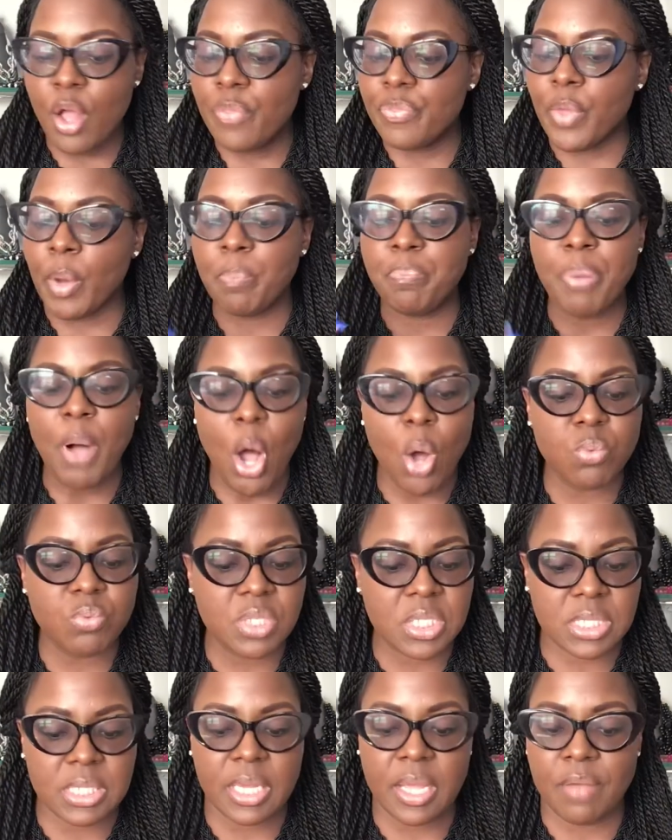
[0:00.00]
The
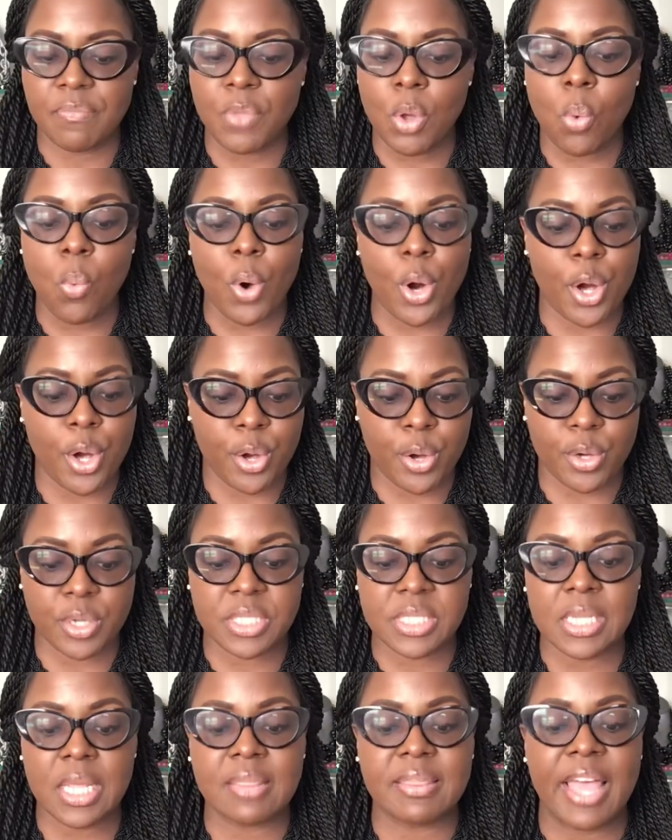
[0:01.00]
potency of the
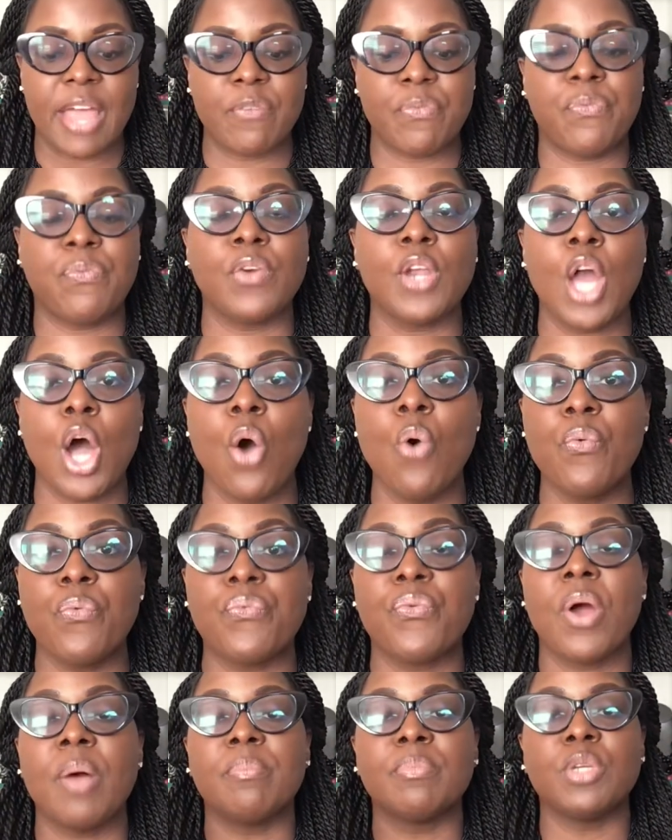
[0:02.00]
words that flow
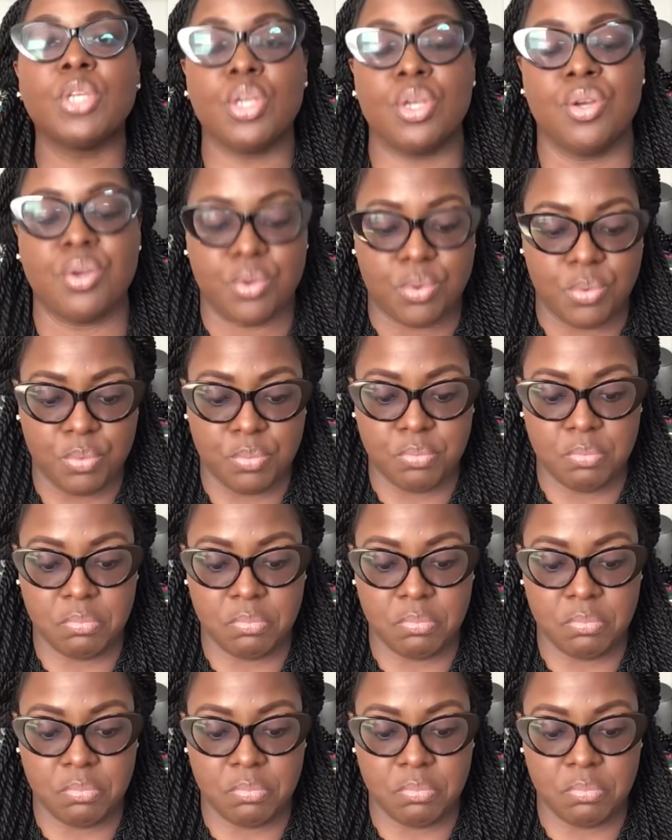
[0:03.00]
from you